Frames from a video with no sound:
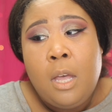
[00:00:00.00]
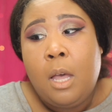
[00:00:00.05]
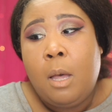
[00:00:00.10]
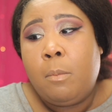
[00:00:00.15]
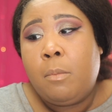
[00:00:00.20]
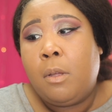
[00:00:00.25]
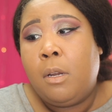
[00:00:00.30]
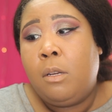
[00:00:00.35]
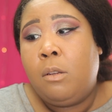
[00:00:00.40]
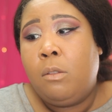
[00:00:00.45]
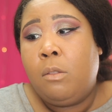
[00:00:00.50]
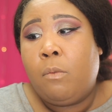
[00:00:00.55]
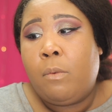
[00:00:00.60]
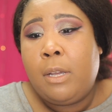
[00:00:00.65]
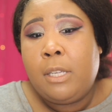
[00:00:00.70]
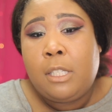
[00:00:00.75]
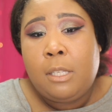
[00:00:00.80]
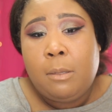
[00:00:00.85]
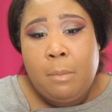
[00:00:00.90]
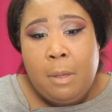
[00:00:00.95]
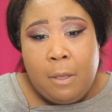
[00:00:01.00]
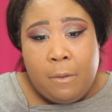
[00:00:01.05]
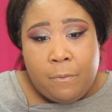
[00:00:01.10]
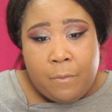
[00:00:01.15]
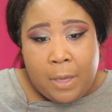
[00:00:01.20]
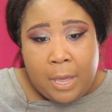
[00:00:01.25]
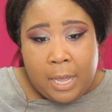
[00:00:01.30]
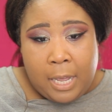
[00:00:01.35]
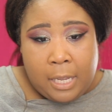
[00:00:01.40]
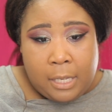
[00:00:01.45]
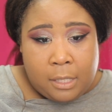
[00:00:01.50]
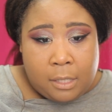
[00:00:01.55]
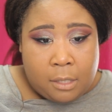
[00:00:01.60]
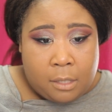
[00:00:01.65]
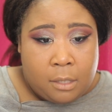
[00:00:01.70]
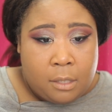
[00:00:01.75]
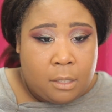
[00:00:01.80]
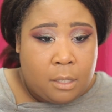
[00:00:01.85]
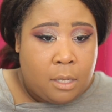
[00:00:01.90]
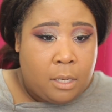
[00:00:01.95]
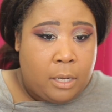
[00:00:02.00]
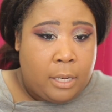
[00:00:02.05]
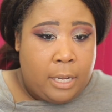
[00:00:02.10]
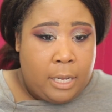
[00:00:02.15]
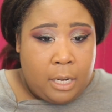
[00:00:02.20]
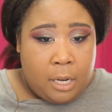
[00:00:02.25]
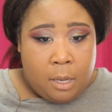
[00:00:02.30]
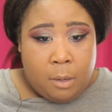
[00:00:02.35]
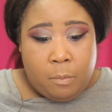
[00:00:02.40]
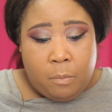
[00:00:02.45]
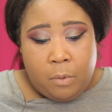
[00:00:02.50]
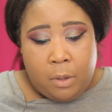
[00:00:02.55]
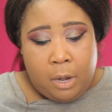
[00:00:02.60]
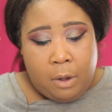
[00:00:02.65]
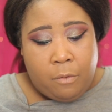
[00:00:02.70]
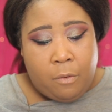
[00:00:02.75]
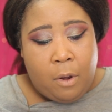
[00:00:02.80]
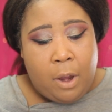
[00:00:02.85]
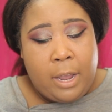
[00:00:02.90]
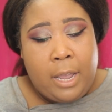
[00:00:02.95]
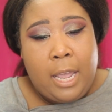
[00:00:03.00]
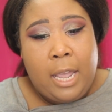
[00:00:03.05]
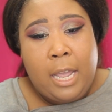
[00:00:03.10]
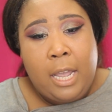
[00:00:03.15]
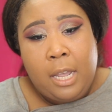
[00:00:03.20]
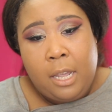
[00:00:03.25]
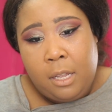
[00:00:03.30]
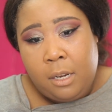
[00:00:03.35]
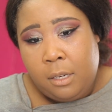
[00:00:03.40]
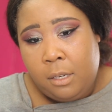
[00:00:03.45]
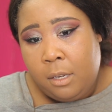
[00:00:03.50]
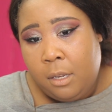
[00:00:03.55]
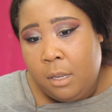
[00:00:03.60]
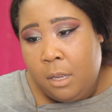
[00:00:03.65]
I'm gonna do the rest of my face, clean up whatever I can,